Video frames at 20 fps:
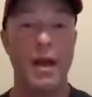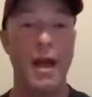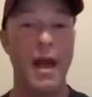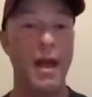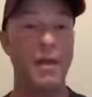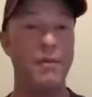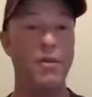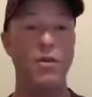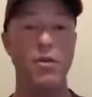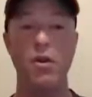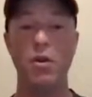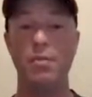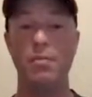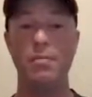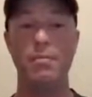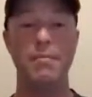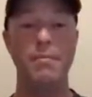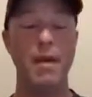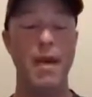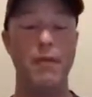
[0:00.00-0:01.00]
I have to do it
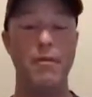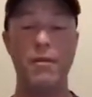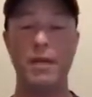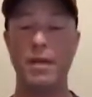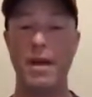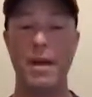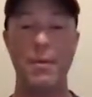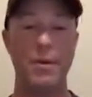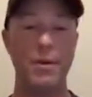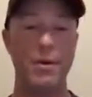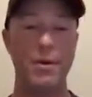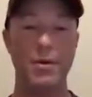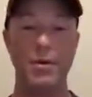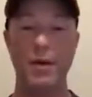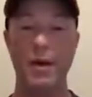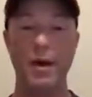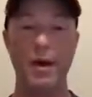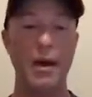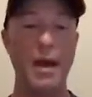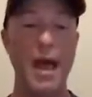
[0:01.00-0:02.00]
every time we do
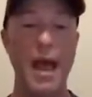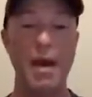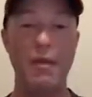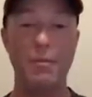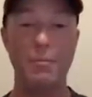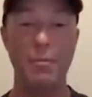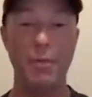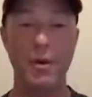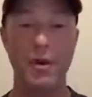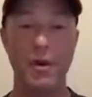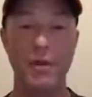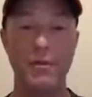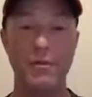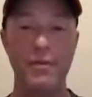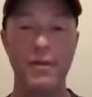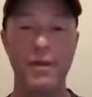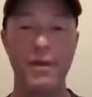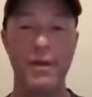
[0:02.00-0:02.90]
a nav brief.